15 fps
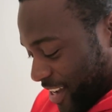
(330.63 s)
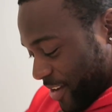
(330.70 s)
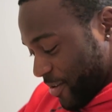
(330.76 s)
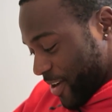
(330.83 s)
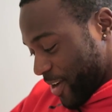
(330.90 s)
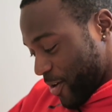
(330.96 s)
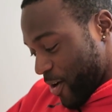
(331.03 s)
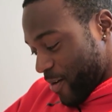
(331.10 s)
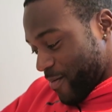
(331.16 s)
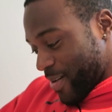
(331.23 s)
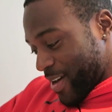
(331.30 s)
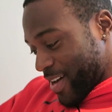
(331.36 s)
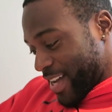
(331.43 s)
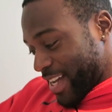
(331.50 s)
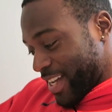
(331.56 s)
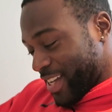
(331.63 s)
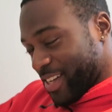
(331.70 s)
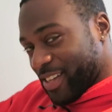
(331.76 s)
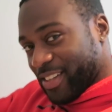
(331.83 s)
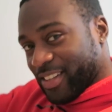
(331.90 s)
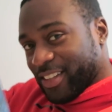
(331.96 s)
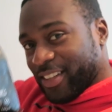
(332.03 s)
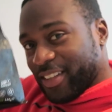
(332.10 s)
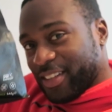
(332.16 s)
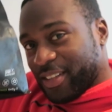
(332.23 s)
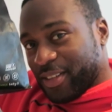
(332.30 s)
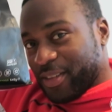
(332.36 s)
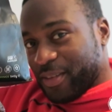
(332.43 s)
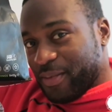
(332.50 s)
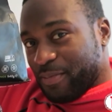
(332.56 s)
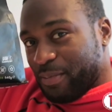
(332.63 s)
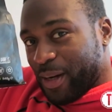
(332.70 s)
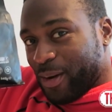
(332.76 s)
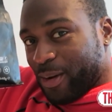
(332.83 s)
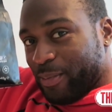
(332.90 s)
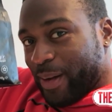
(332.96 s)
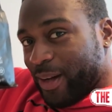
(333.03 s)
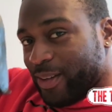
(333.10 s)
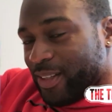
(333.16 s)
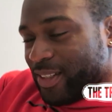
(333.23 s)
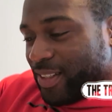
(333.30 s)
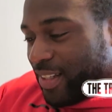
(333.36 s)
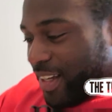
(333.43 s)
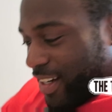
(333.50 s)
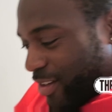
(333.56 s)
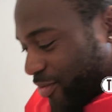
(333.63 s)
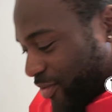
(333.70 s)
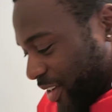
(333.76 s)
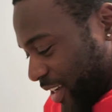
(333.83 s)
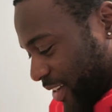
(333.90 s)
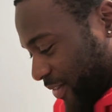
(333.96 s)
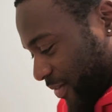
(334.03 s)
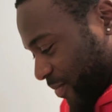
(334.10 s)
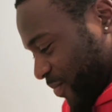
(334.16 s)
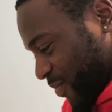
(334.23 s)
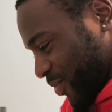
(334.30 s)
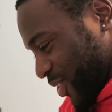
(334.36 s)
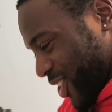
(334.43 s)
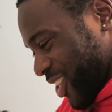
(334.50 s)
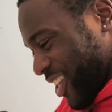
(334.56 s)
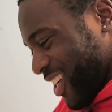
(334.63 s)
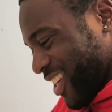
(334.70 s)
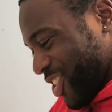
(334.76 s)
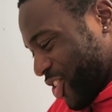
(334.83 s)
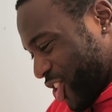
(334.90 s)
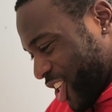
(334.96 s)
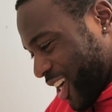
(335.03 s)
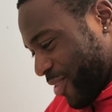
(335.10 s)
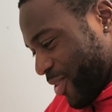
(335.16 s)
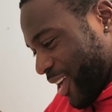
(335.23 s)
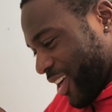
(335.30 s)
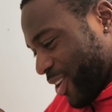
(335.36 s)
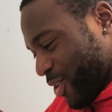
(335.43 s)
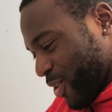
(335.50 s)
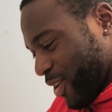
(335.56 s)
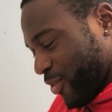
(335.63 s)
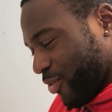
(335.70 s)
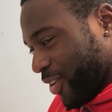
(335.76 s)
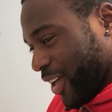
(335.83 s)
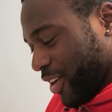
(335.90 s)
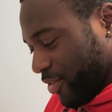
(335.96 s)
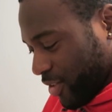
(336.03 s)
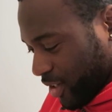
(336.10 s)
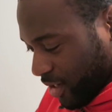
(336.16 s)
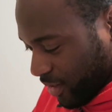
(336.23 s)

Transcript: Anyway, got my bulk powders, Elevate cherry cola flavor.